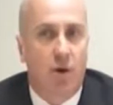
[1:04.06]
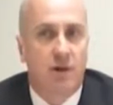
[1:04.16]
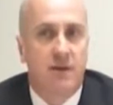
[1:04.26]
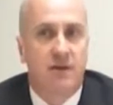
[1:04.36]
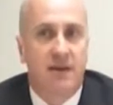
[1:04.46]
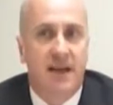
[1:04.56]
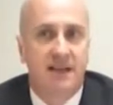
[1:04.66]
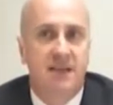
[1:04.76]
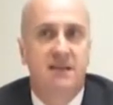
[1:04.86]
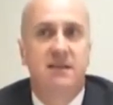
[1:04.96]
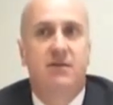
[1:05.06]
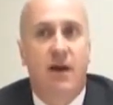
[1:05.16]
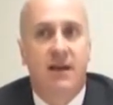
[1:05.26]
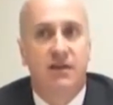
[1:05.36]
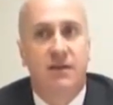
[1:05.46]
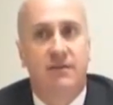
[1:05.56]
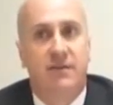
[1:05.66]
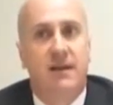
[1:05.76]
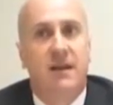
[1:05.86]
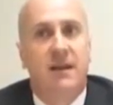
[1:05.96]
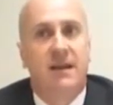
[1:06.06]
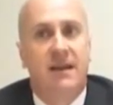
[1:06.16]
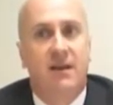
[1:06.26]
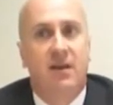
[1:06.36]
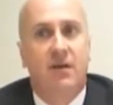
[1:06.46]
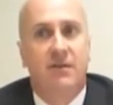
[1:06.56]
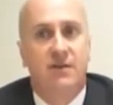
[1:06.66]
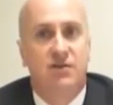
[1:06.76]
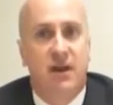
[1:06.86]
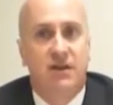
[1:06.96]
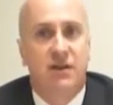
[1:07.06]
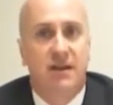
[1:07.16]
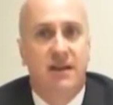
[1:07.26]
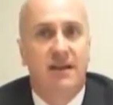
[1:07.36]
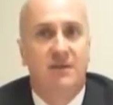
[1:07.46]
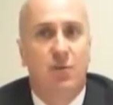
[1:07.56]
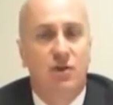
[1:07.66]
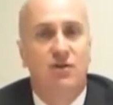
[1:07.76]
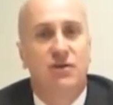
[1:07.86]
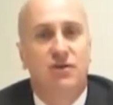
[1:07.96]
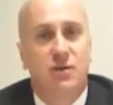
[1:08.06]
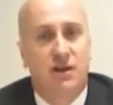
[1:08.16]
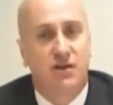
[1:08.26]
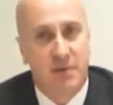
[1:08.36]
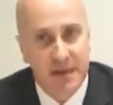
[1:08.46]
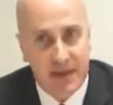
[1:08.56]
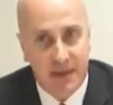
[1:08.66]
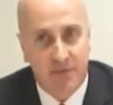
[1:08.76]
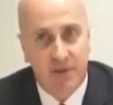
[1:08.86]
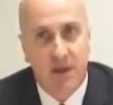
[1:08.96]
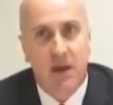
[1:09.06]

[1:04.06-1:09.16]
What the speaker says: what, the next consideration of the structure is what should the structure be?